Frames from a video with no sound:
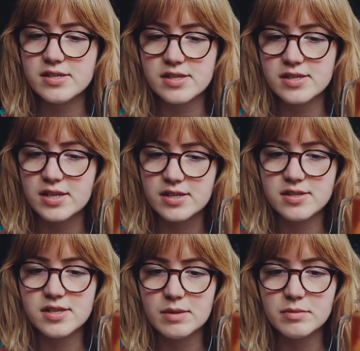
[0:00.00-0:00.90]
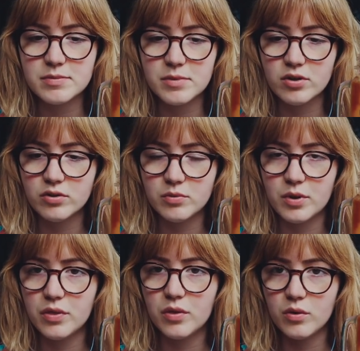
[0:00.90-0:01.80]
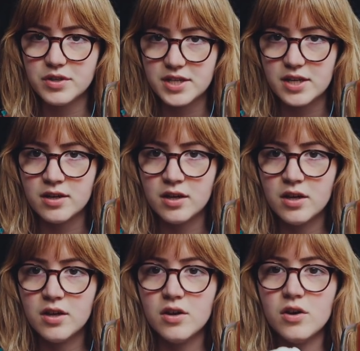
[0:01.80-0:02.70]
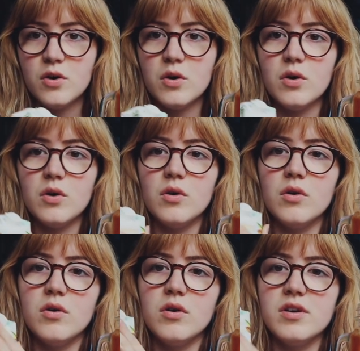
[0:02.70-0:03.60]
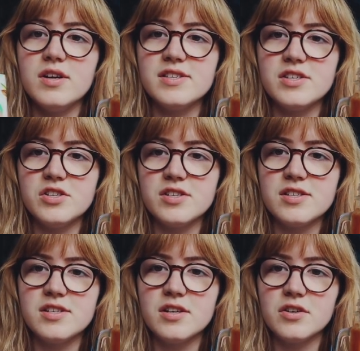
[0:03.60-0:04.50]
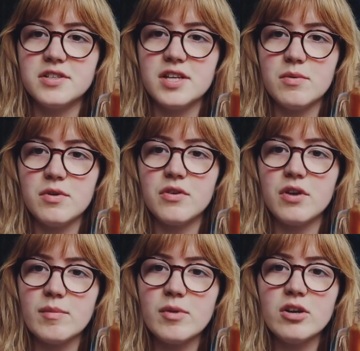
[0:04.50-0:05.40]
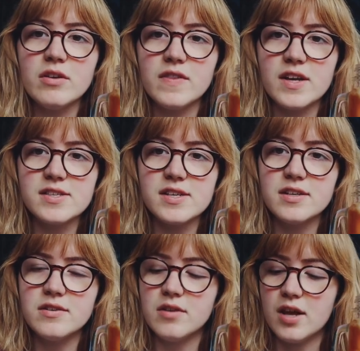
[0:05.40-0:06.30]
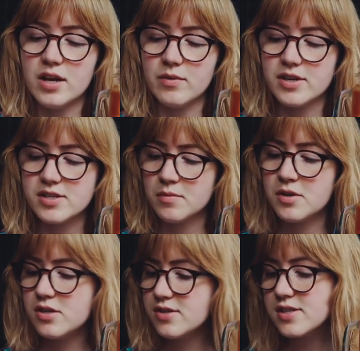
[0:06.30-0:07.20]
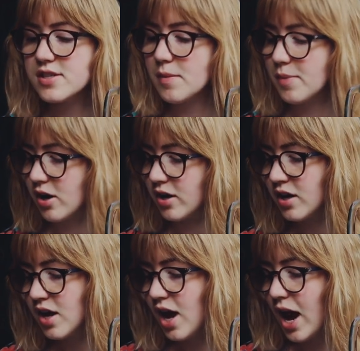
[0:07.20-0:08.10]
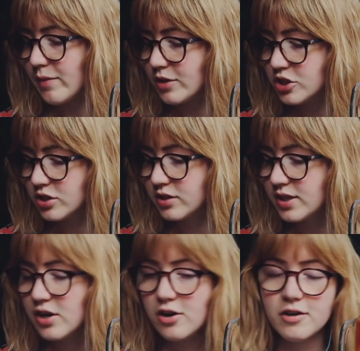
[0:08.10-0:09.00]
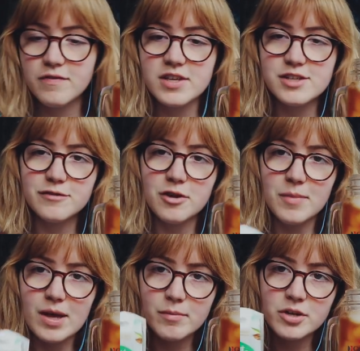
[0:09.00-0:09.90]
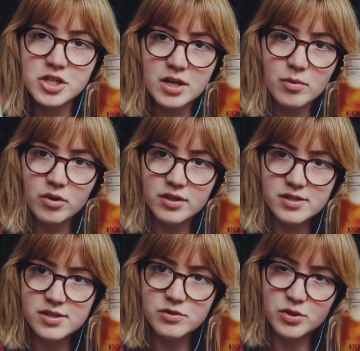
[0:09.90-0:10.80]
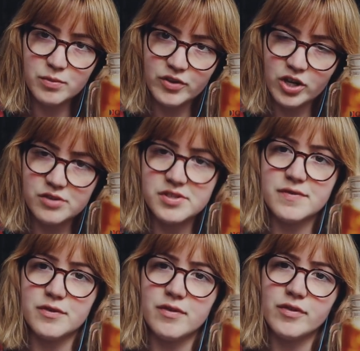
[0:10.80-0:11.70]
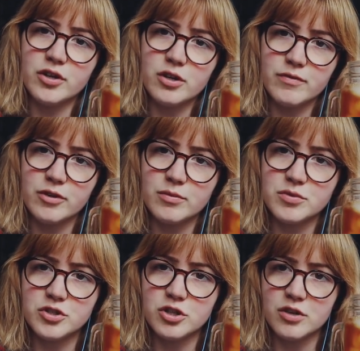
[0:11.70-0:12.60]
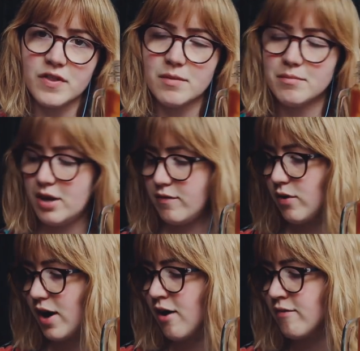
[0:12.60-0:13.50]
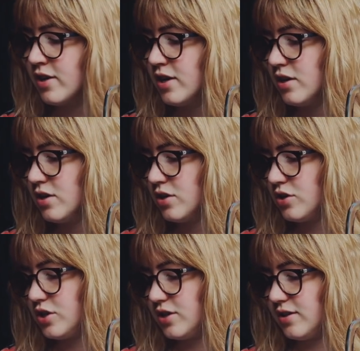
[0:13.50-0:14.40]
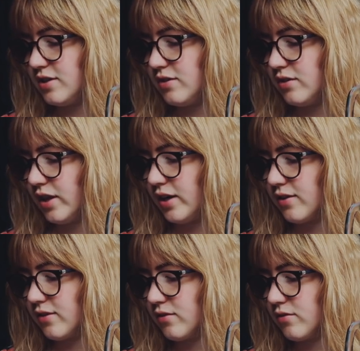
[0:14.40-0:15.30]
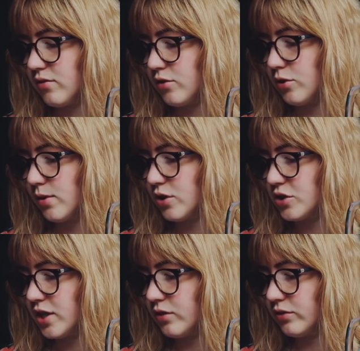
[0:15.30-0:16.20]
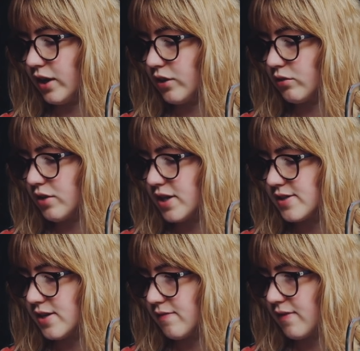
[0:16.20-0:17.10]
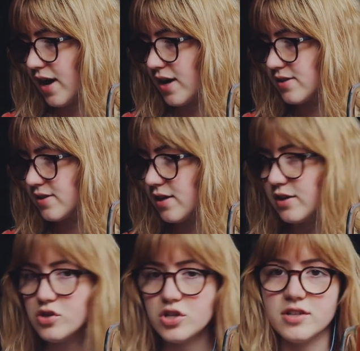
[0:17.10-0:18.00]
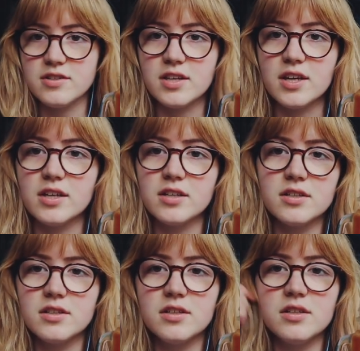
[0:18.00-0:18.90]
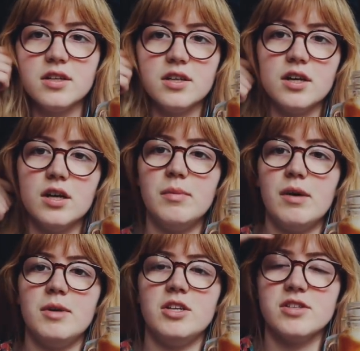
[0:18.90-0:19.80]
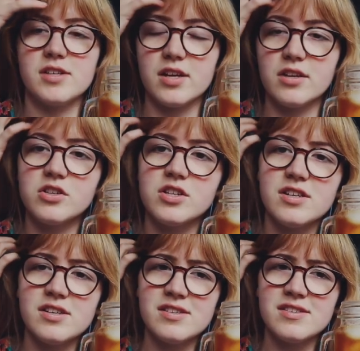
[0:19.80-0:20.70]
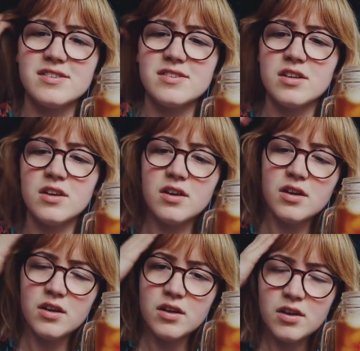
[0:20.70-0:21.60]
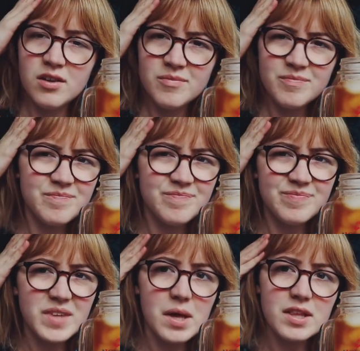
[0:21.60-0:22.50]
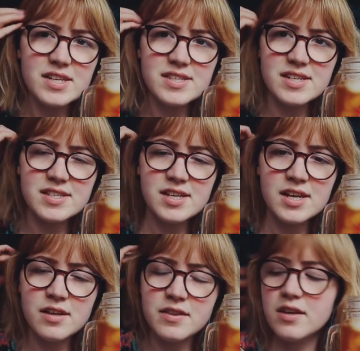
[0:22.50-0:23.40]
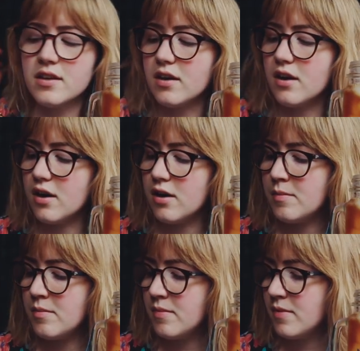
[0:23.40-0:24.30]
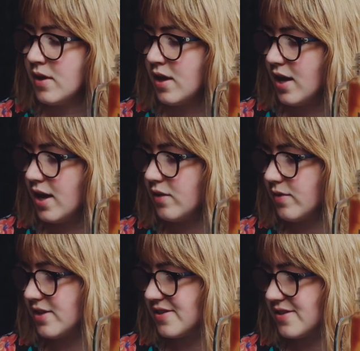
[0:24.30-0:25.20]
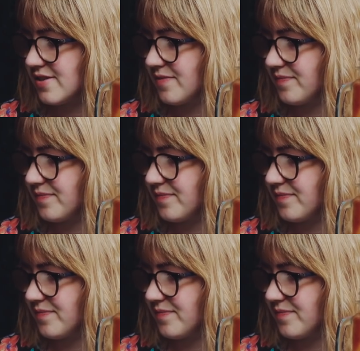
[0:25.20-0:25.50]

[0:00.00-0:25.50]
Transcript: is as like steamed milk with tea. Is it just tea with creamer? That's it. Anyways, I'm going to use this nut pod. I originally heard of this from Emma Chamberlain's YouTube videos. If you've ever heard of her, I'm sure that many of you have. She like grew her channel like crazy fast and she's like a baby. Just kidding. She's like 16, I think. Um, anyways.